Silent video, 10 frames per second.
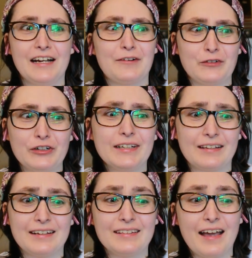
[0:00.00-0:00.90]
I really
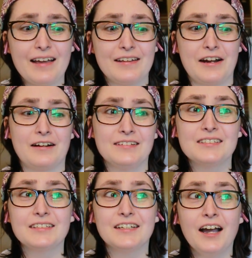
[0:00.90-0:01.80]
like that, and
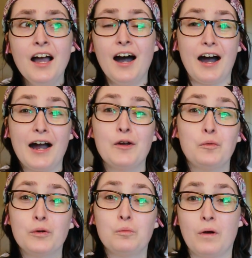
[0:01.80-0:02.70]
honestly, I
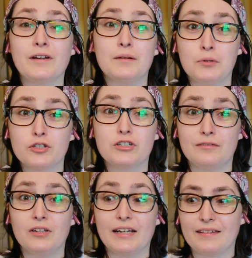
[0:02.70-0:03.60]
would want a
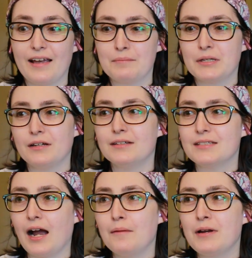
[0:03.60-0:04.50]
bookshelf like that
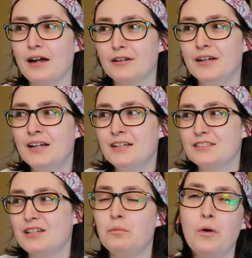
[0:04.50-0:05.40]
because I'm not
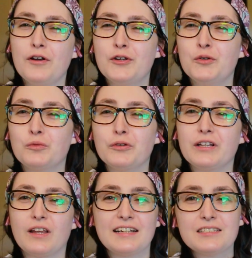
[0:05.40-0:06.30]
someone who
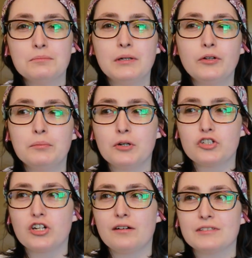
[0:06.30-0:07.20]
really likes the Billy
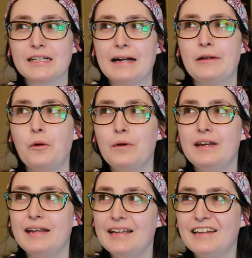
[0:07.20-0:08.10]
bookshelves. Like, I don't
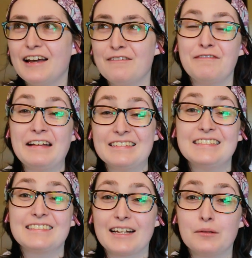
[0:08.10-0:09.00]
need a
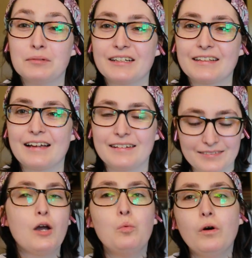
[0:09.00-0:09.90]
fancy setup like that.
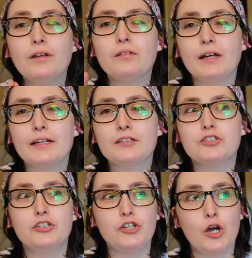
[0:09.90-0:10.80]
I would like
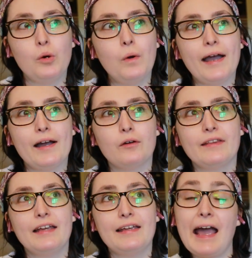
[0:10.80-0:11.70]
to know how
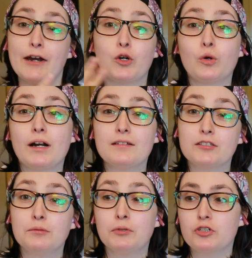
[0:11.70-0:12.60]
they categorize
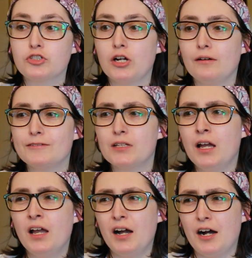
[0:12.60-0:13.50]
their bookshelves.
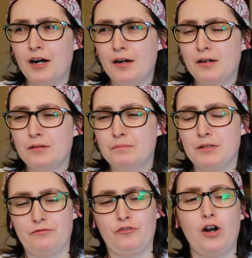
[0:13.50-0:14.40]
Um,
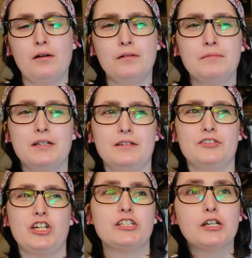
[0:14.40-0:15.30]
from
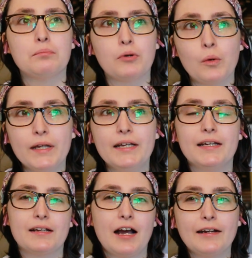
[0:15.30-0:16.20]
Jessica Brody,
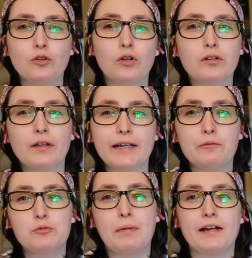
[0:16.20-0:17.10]
it kind of looked like it
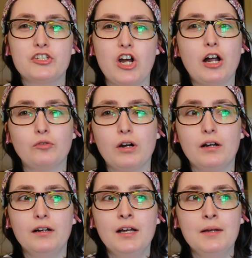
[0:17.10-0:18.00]
was by
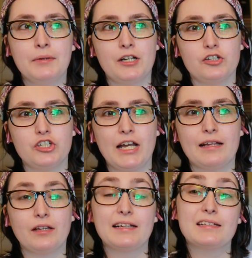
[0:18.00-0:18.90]
genre because she
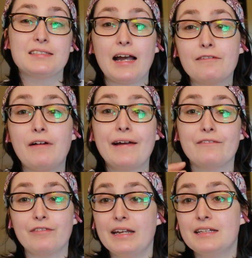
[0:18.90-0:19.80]
had like the sci-fi
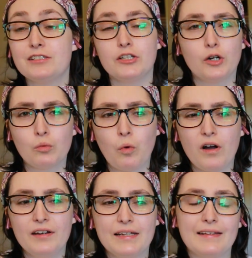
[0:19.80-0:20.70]
and fantasy on
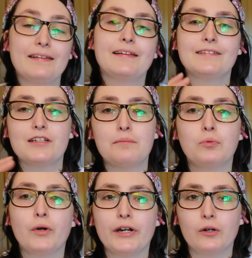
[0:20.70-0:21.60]
one and then the
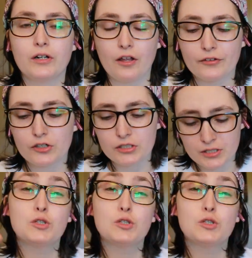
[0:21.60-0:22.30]
contemporary on others.